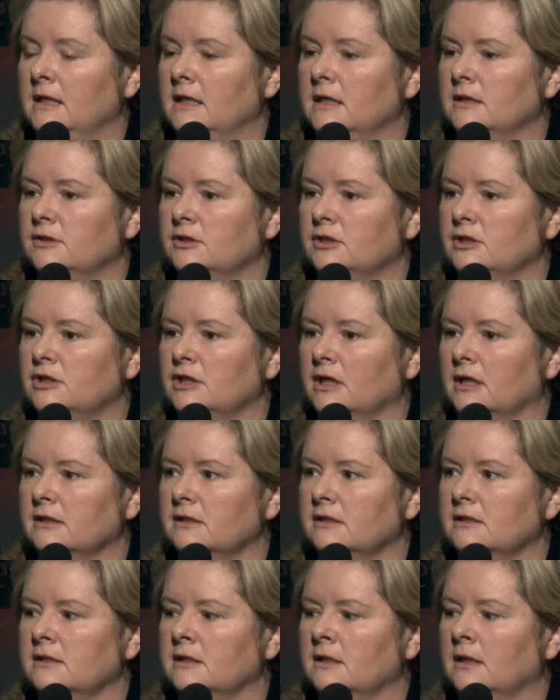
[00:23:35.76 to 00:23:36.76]
is to
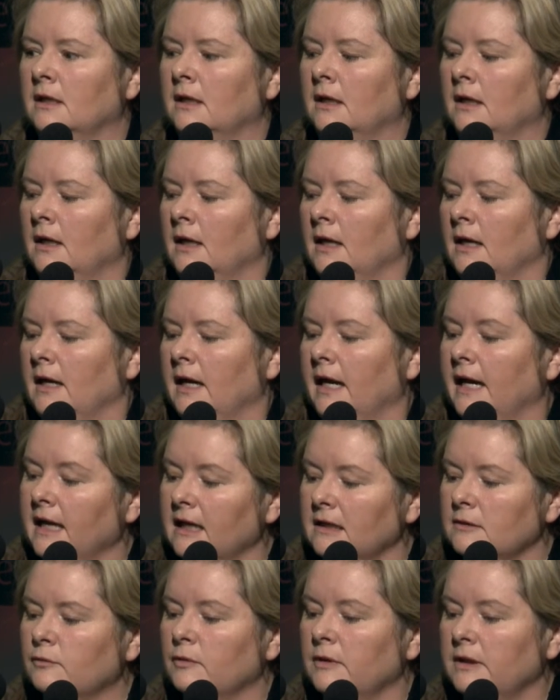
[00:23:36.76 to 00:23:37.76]
just
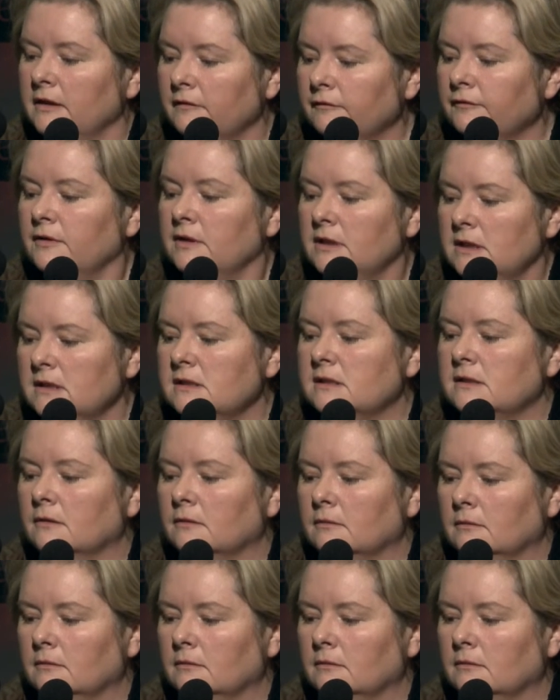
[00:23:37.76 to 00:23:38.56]
bring whatever it is